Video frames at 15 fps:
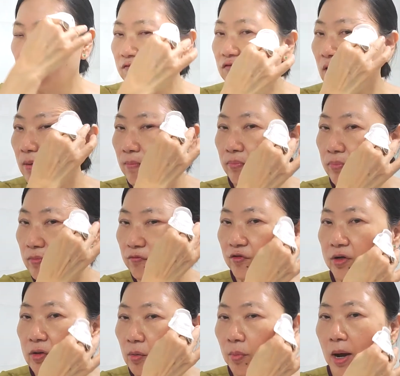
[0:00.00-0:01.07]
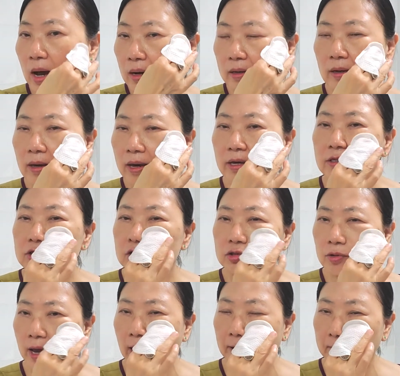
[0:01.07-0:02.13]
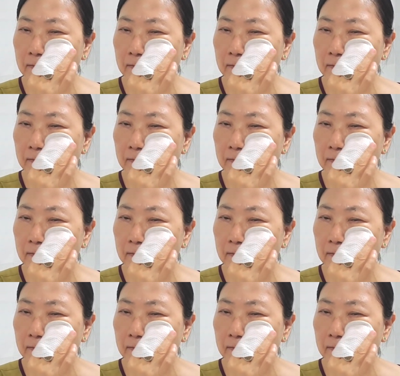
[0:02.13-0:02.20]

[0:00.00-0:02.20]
from Willow Bark Extract,